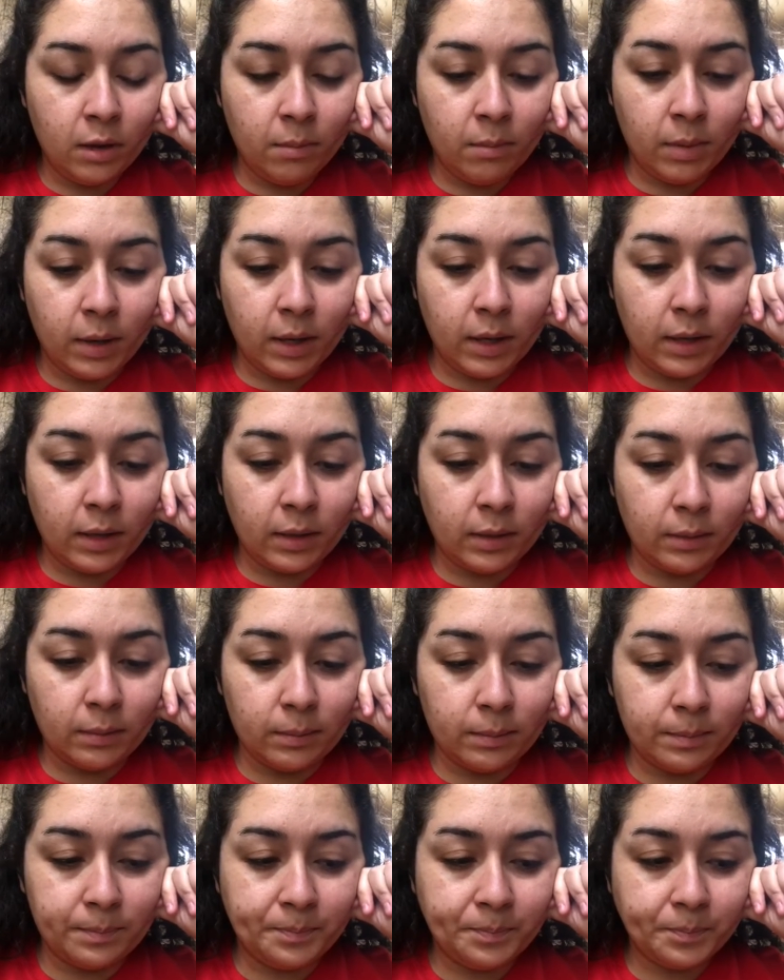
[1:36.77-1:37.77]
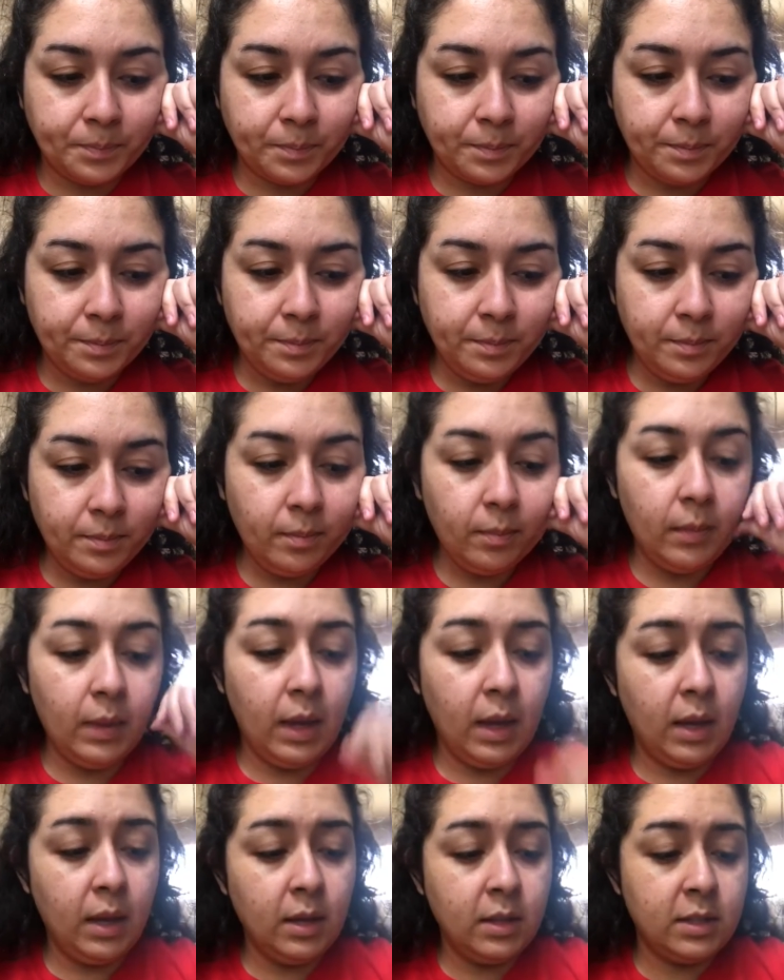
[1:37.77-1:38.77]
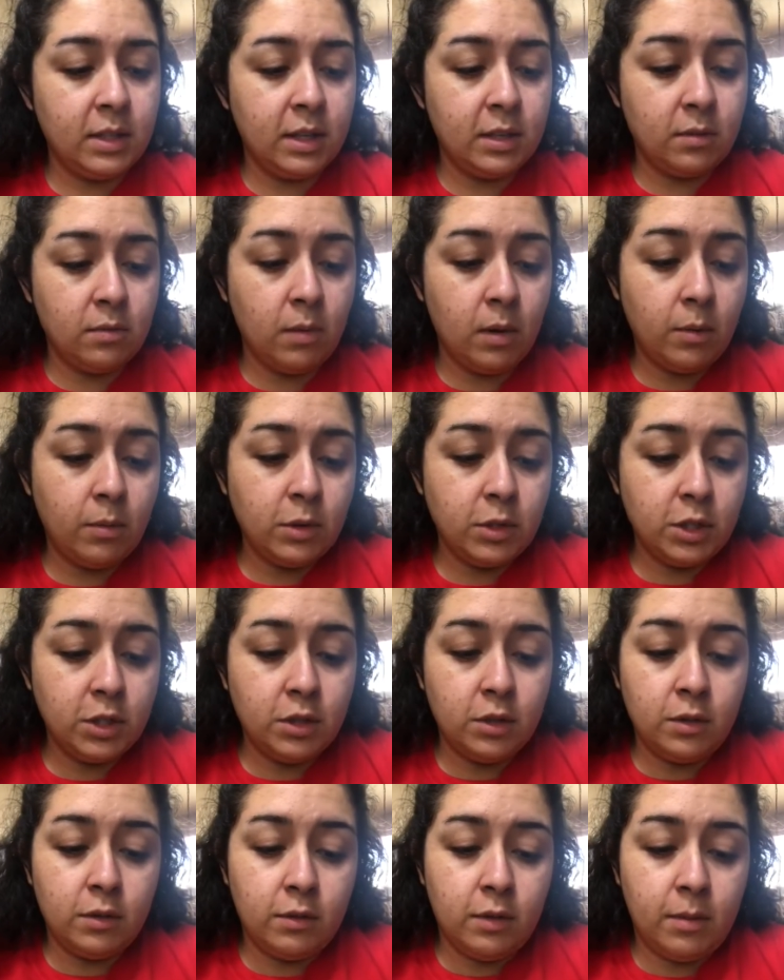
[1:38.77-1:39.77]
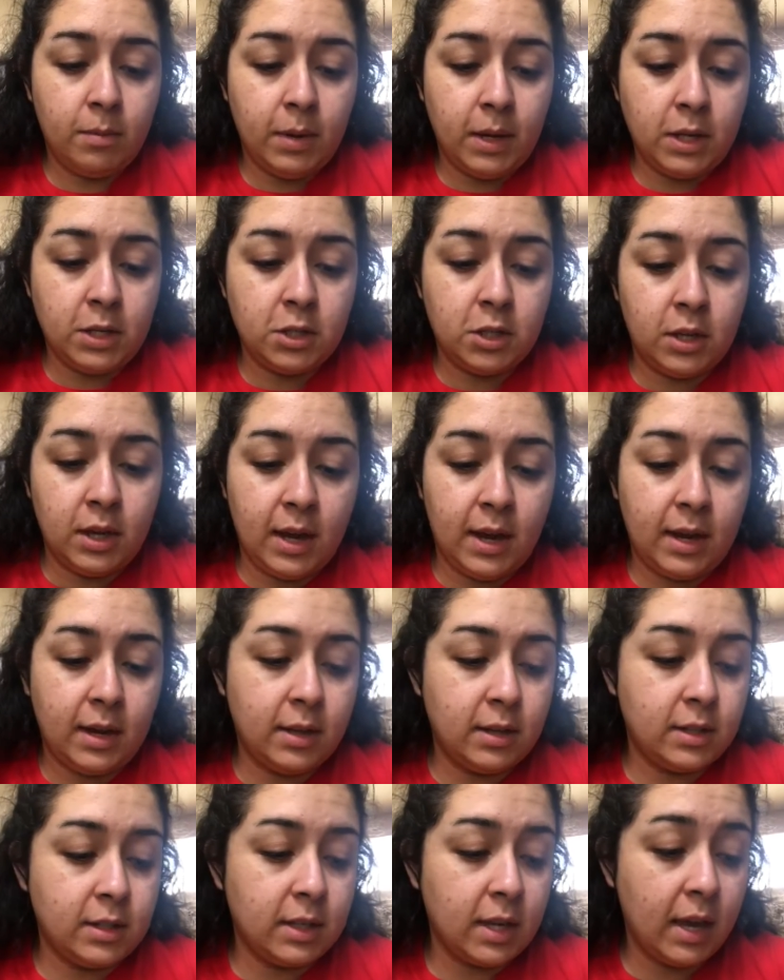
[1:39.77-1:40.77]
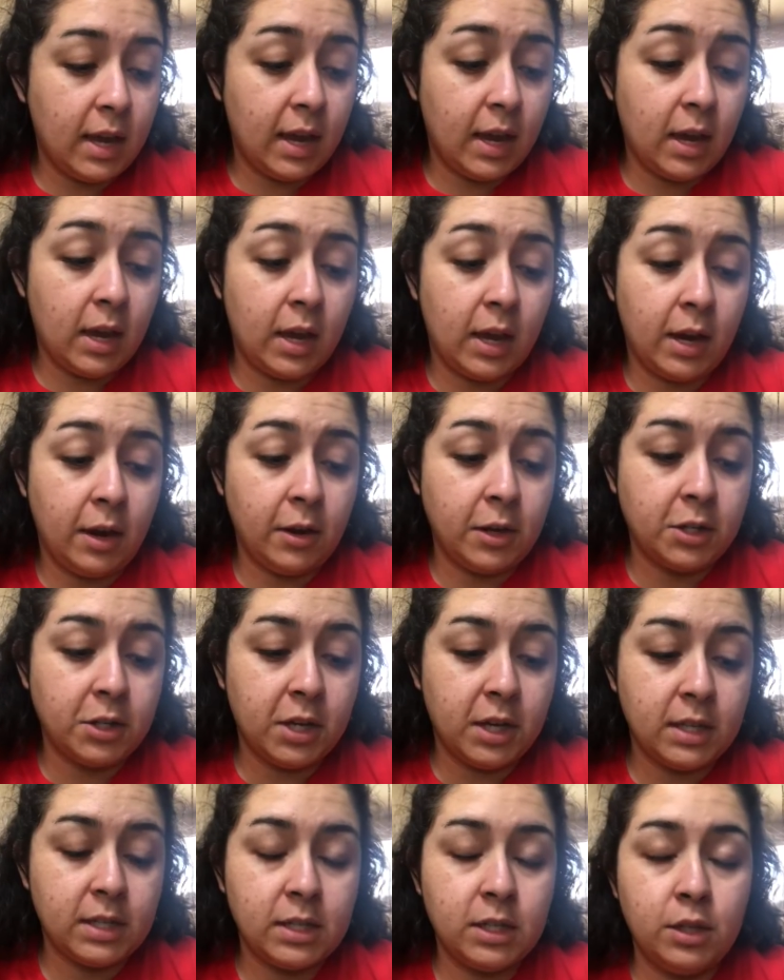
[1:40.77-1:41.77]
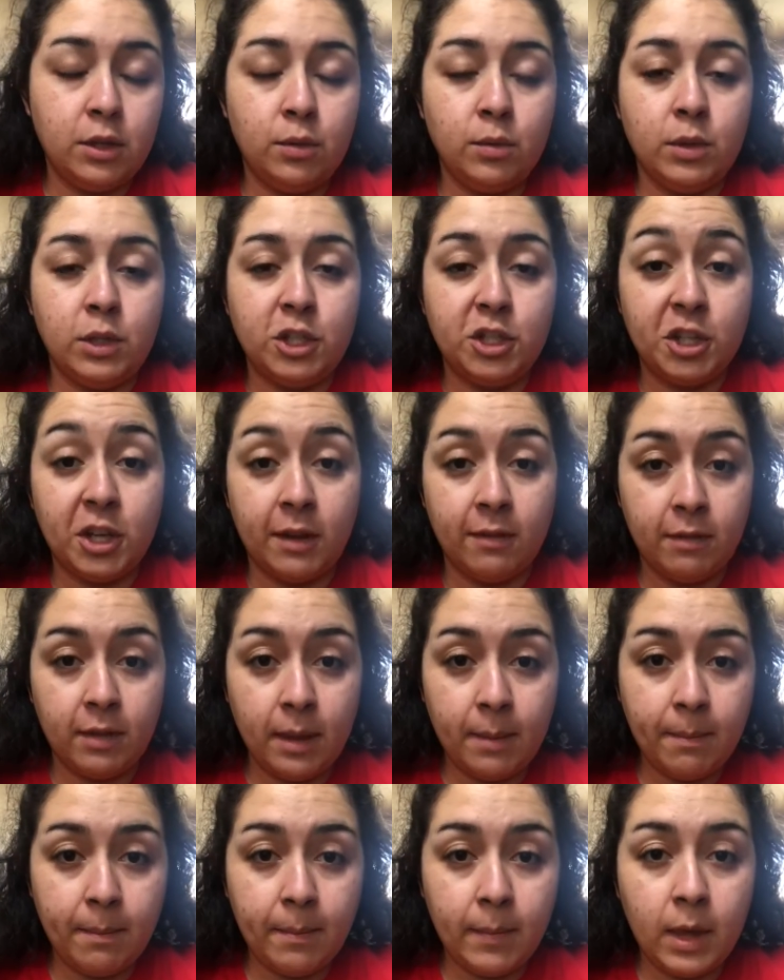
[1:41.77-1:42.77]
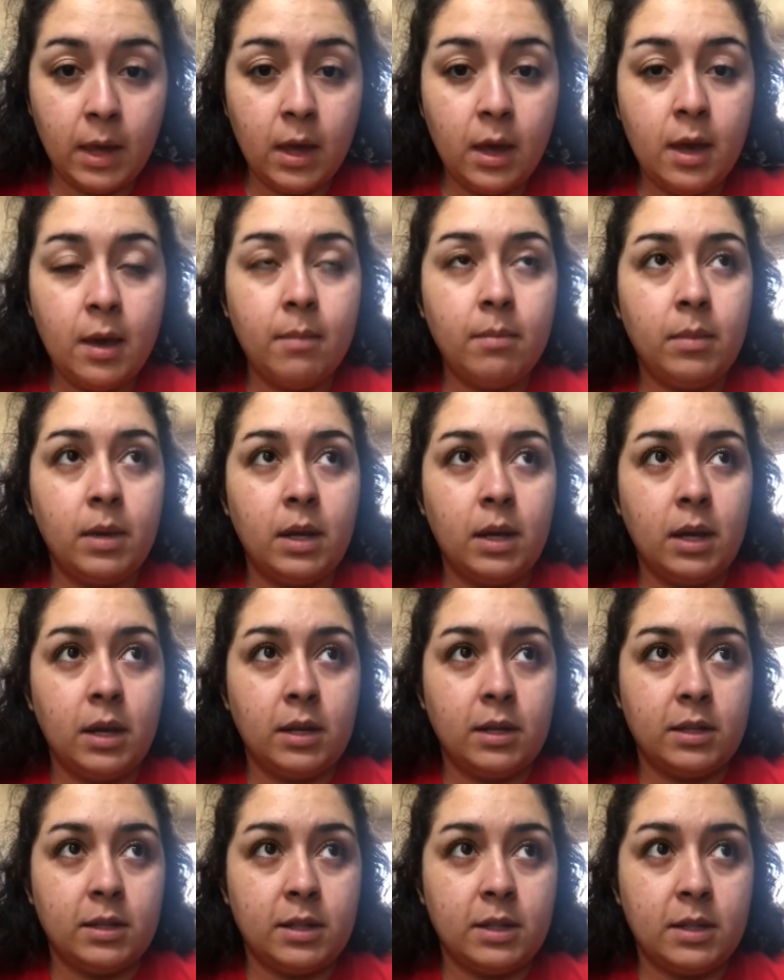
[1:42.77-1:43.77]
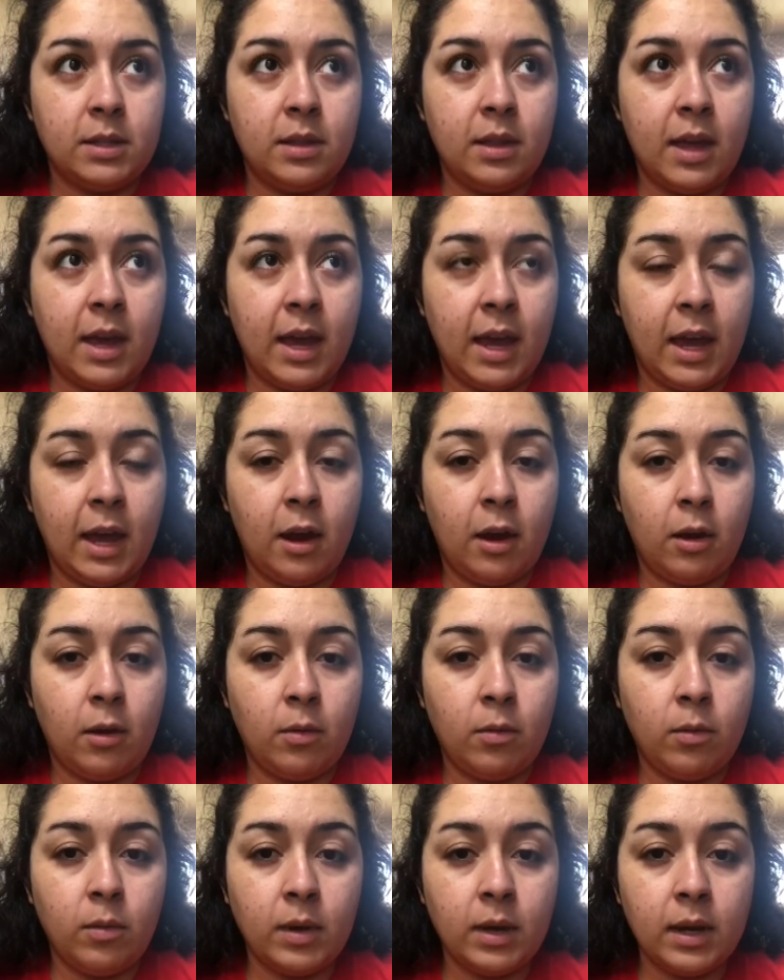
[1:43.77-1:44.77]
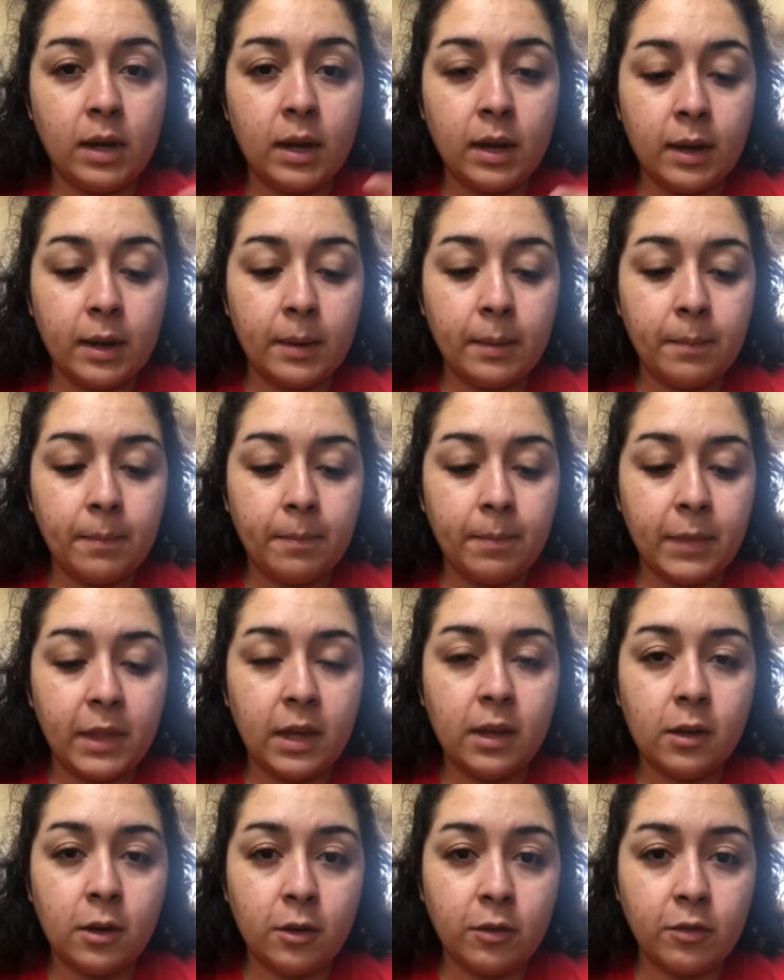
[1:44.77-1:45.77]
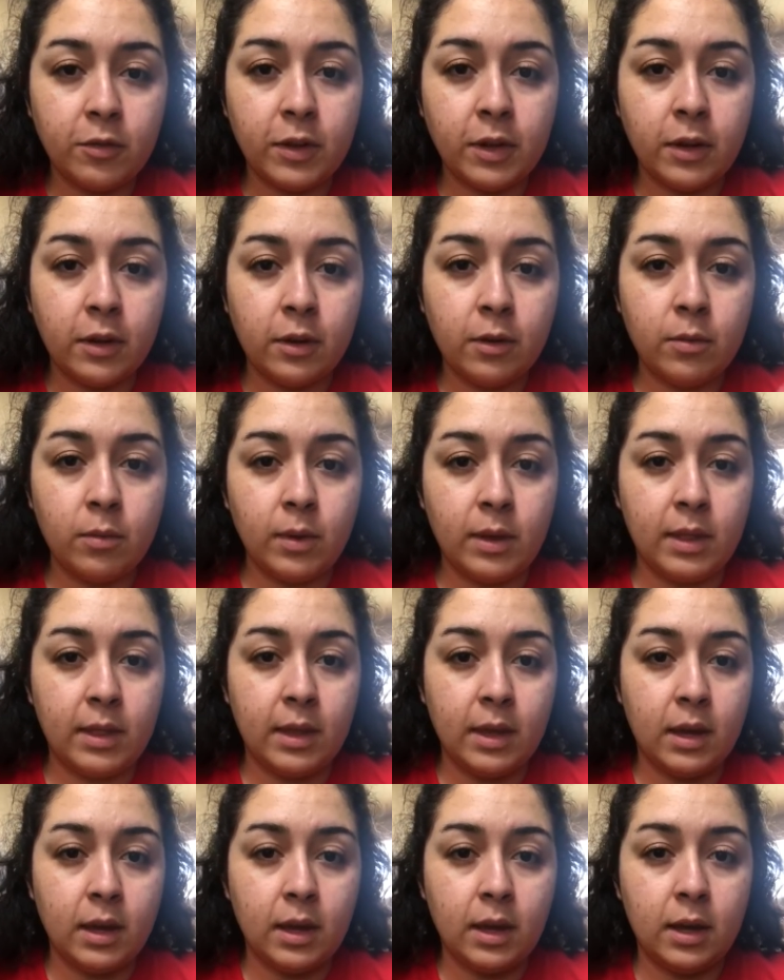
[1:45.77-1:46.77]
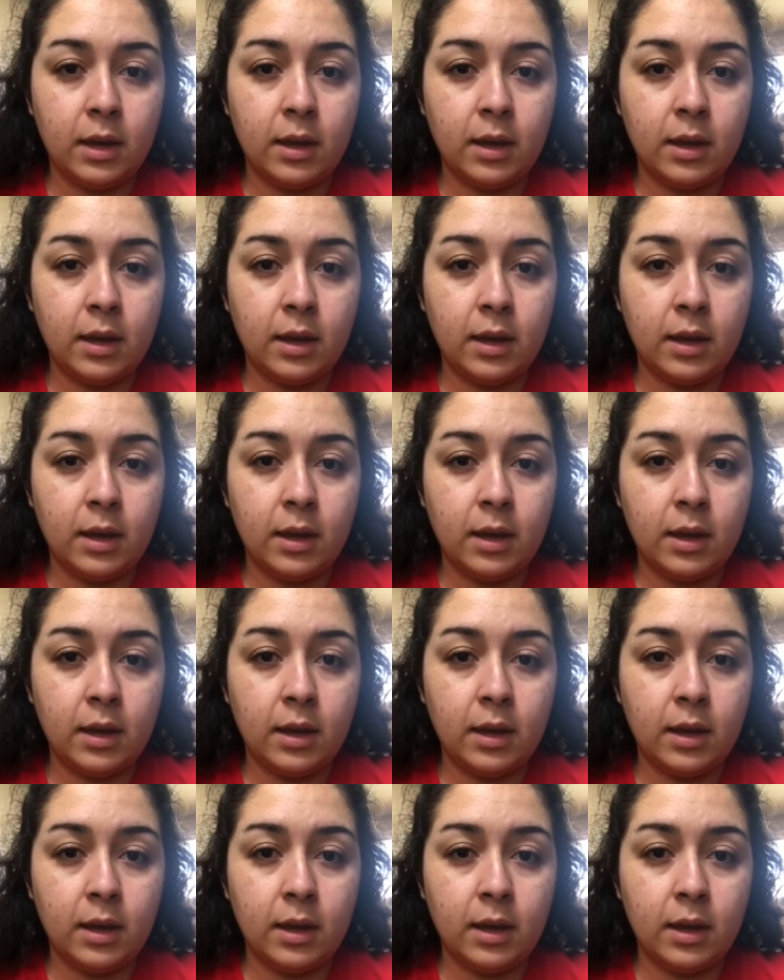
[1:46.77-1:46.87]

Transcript: But it says, what would you do if the patient has a hairy chest? You would shave them, because the hair would interfere with the